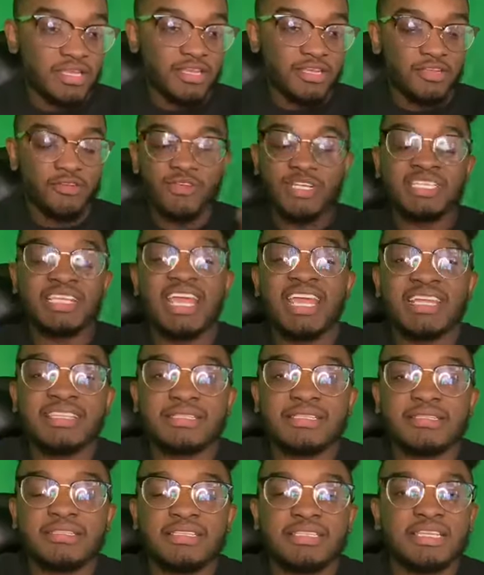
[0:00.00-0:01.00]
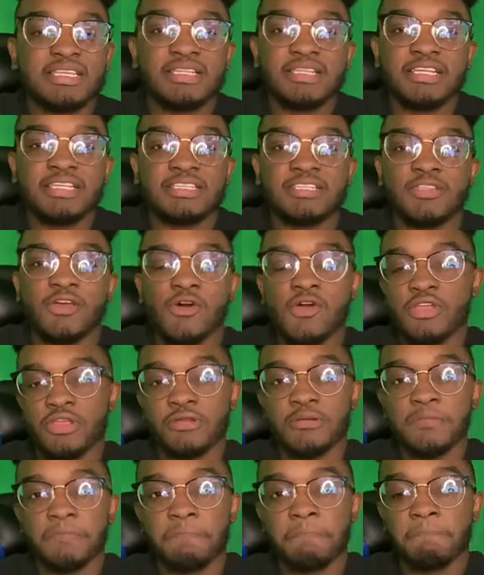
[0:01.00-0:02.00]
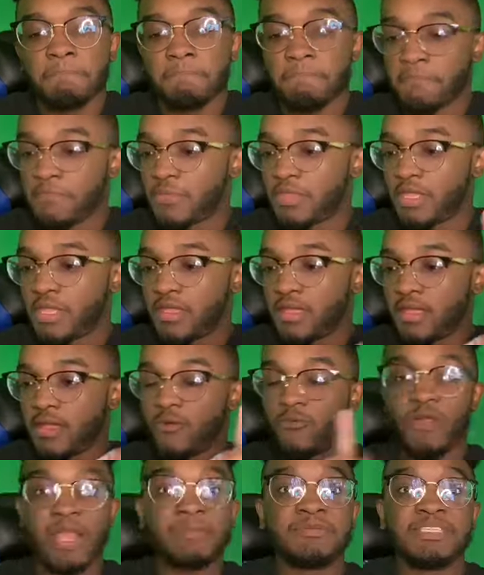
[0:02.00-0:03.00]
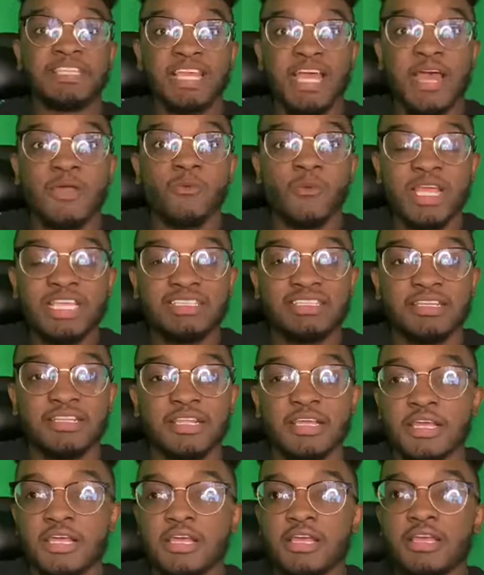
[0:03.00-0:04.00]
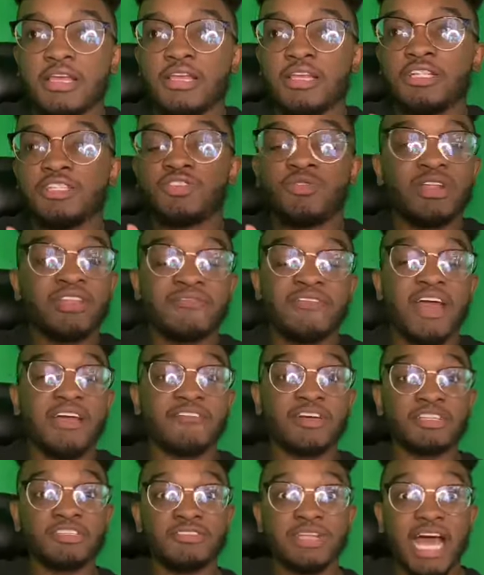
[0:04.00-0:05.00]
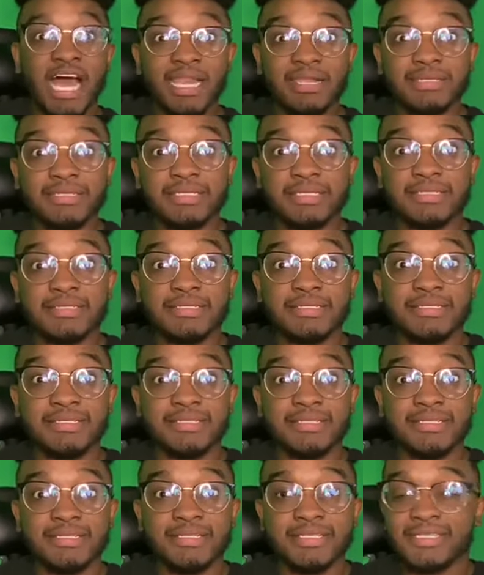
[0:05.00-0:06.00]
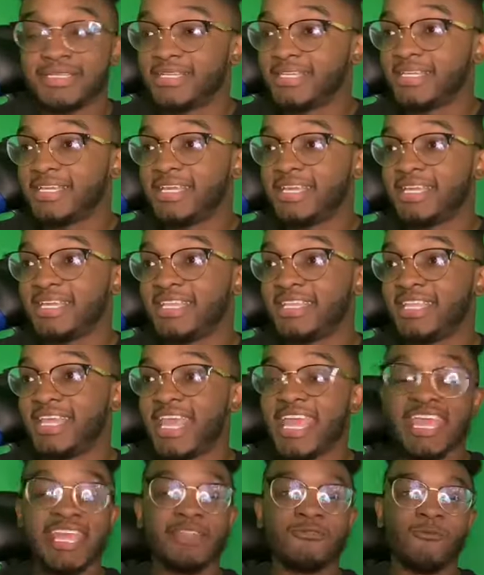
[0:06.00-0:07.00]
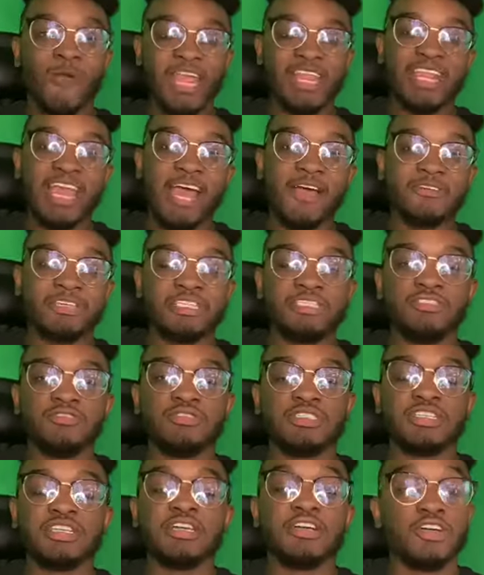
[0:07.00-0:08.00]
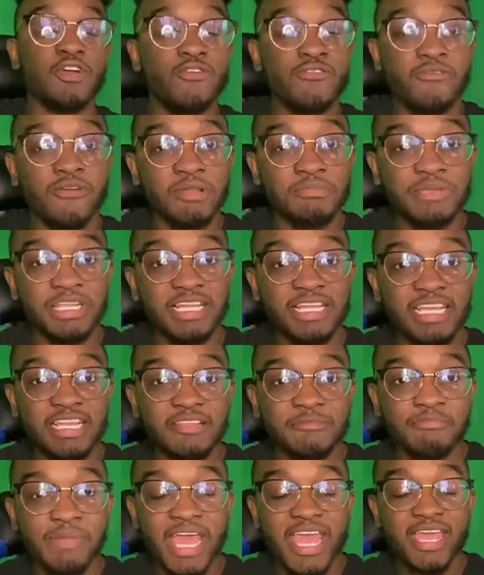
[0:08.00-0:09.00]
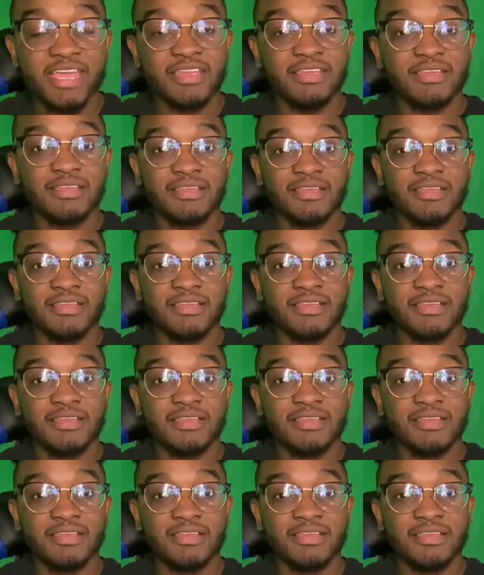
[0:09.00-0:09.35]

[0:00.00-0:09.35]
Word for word: Chris Hansen sent his lawyer. Repzion wasted $2,500. And right now he's using a GoFundMe to get it back.